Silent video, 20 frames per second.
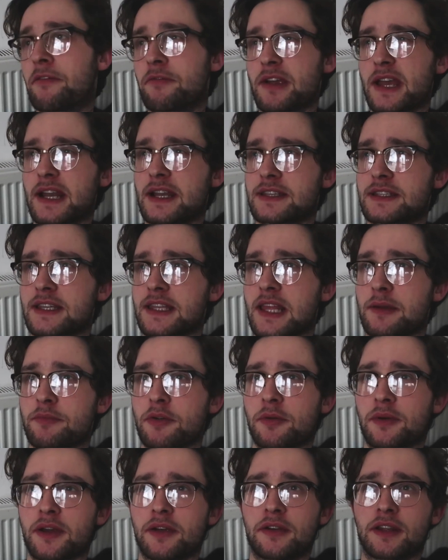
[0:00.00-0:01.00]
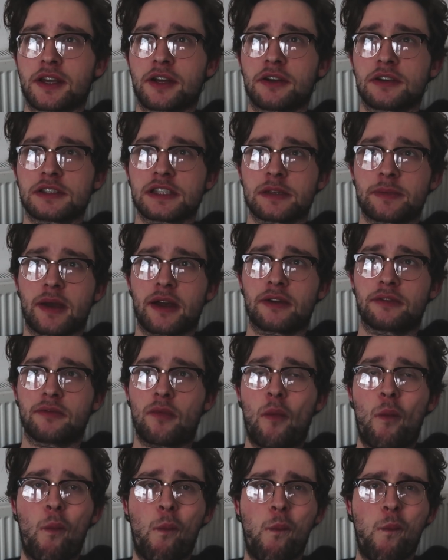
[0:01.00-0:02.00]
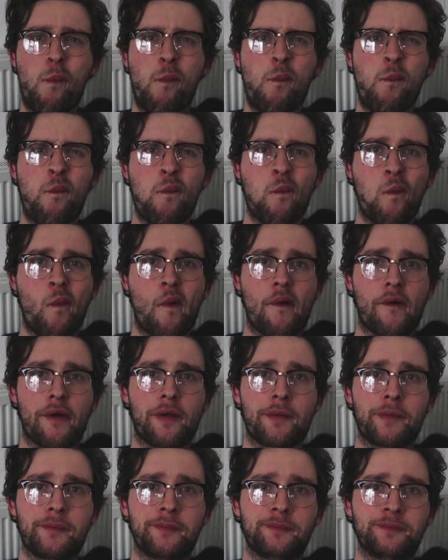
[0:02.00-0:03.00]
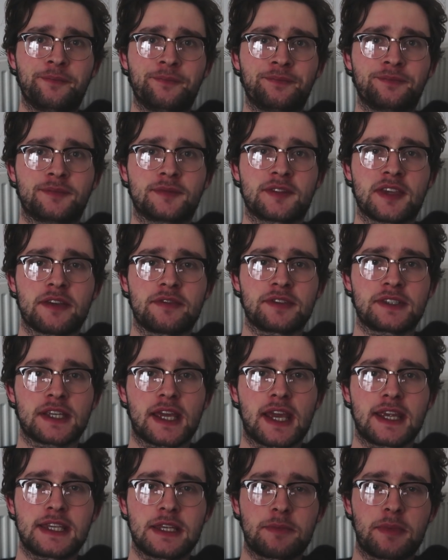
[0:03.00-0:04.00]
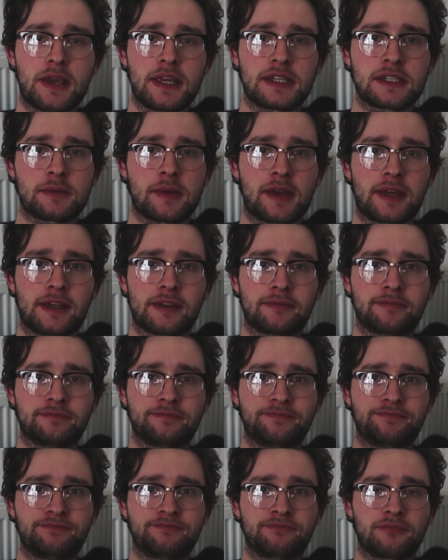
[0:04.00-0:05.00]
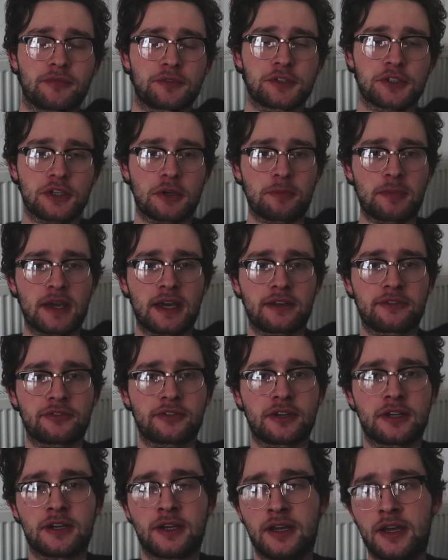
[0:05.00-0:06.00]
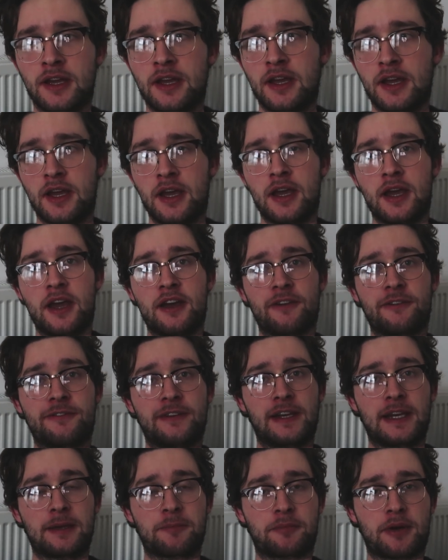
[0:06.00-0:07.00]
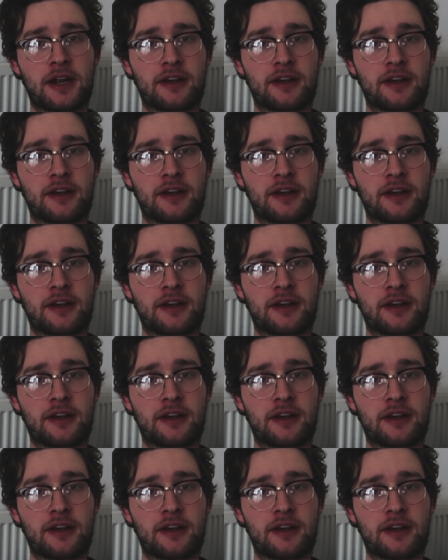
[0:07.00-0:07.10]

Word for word: In reality, that probably only costs about, I don't know, 70–80p to make. It's not bad for a filling